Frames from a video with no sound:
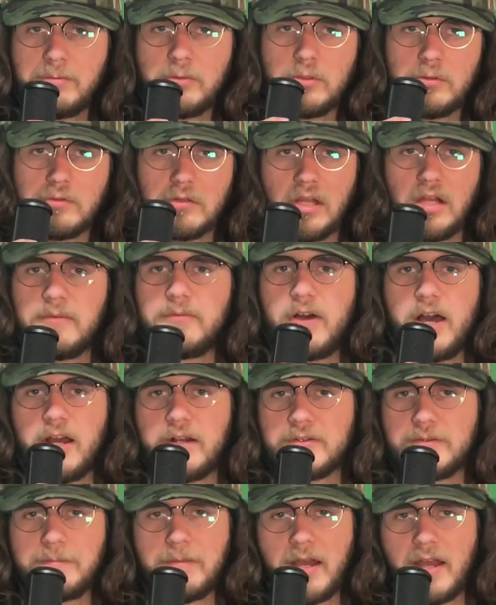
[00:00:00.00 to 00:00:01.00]
who love
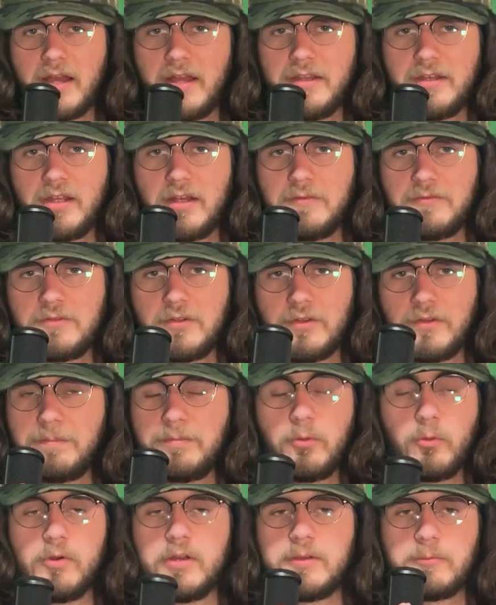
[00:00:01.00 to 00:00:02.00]
octopi enough to the
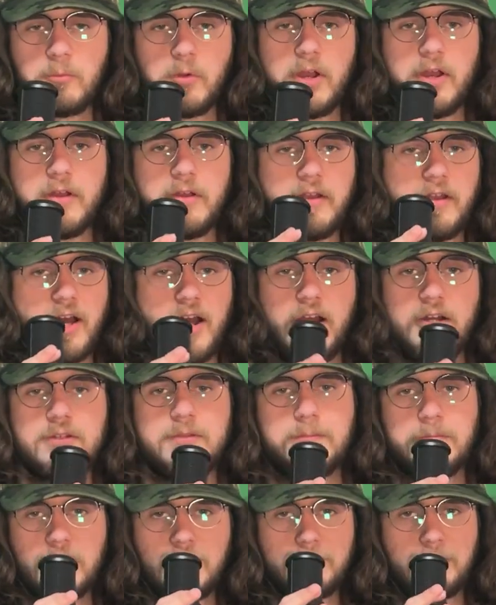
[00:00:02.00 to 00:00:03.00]
point where an
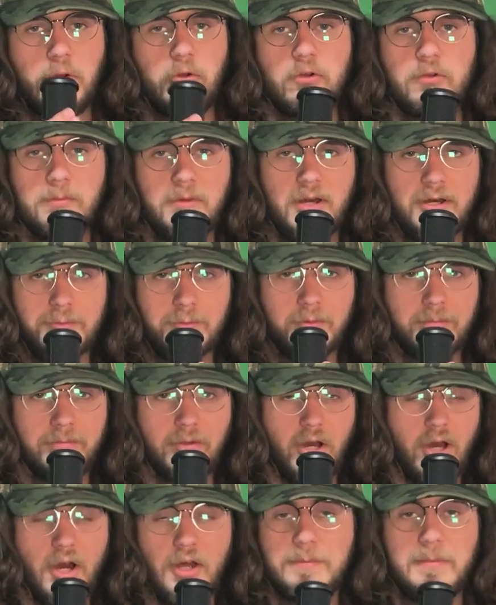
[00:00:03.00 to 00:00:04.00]
octopus Pokemon would
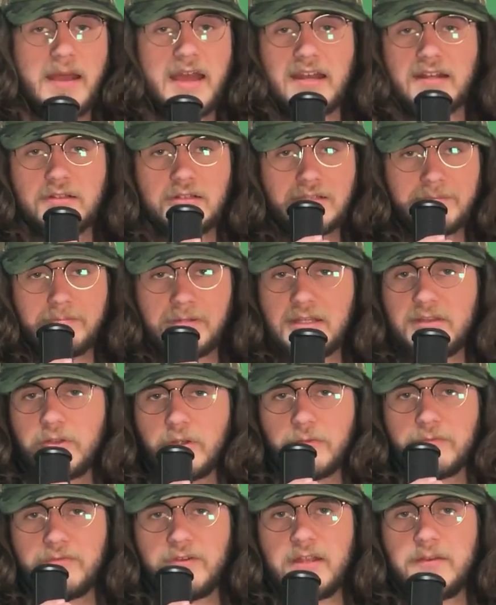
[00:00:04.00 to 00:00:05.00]
automatically be
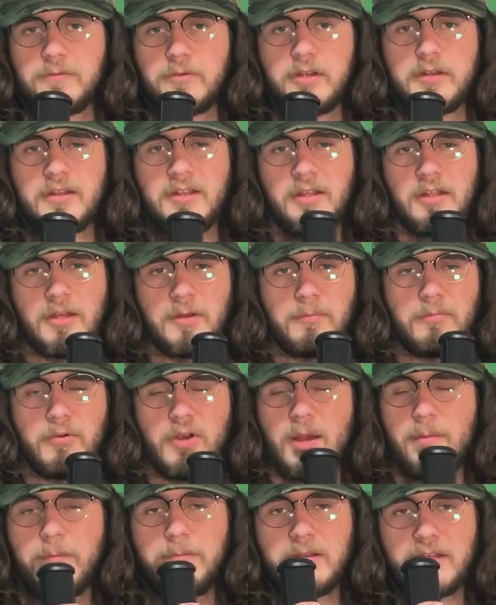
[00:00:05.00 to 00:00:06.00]
their favorite
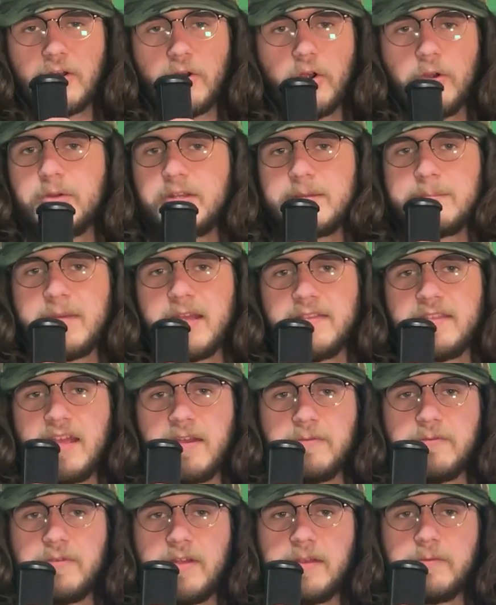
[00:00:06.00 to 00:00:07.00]
probably already made
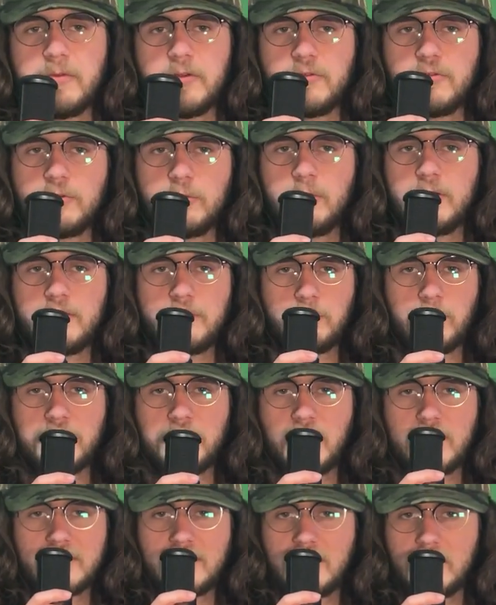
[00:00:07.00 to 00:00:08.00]
that favorite choice with
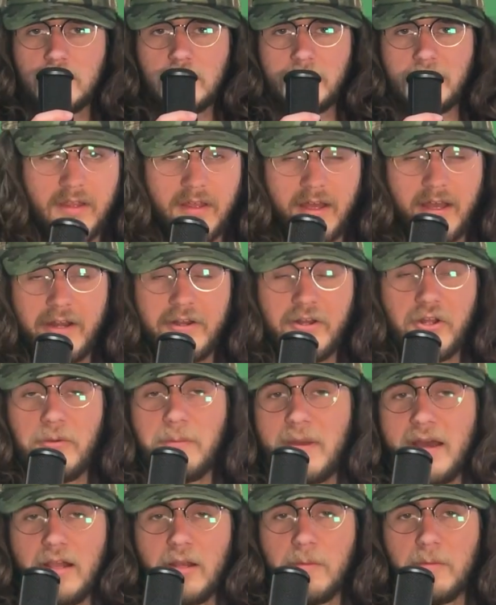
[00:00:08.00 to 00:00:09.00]
Octillery. I know
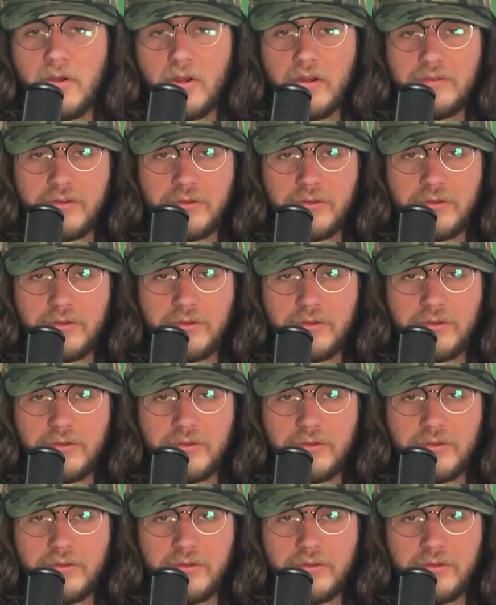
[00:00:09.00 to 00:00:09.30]
Malamar is a